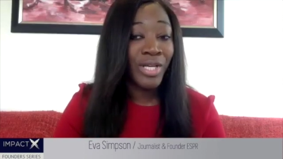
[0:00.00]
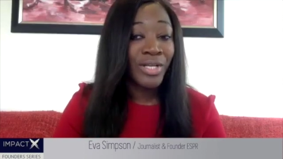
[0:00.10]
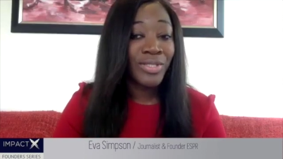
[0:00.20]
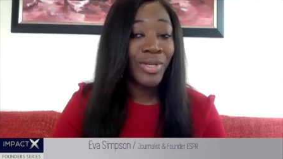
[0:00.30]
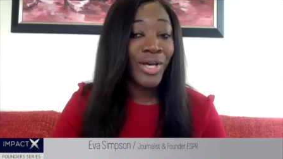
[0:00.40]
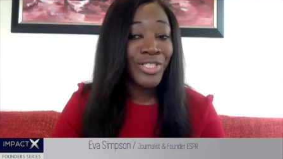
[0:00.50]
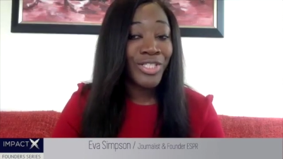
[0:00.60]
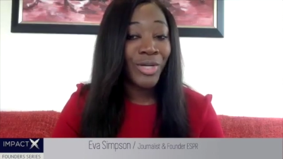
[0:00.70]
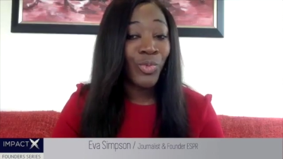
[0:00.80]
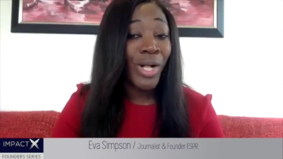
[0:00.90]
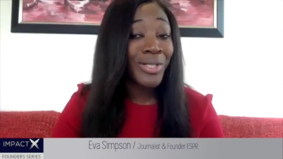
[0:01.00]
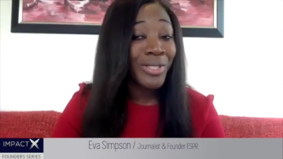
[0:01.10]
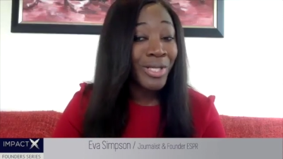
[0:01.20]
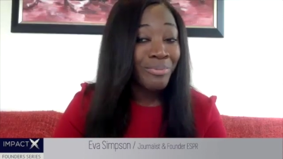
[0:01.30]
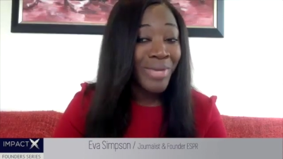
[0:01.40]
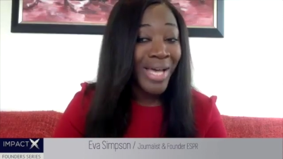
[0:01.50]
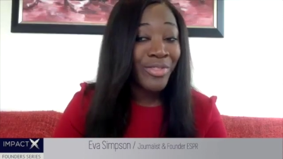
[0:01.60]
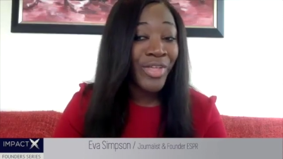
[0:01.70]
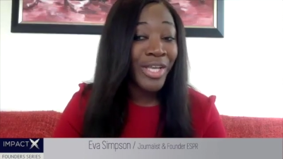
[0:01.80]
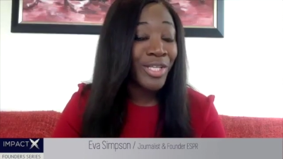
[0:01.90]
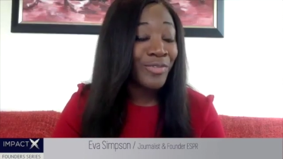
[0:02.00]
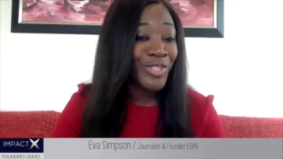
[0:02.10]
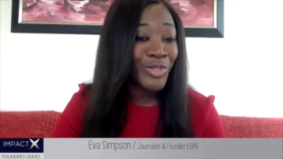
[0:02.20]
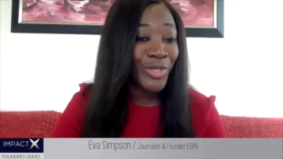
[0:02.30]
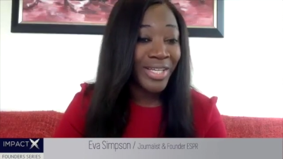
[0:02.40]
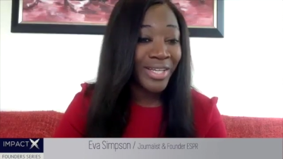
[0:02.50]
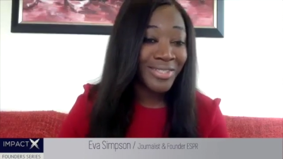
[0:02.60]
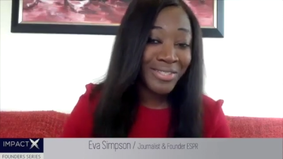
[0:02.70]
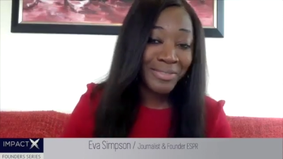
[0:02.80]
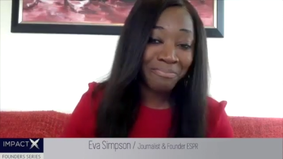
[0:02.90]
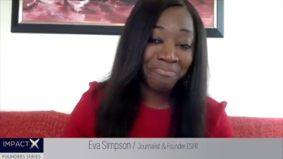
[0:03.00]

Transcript: So Ursula, welcome and thank you for joining us.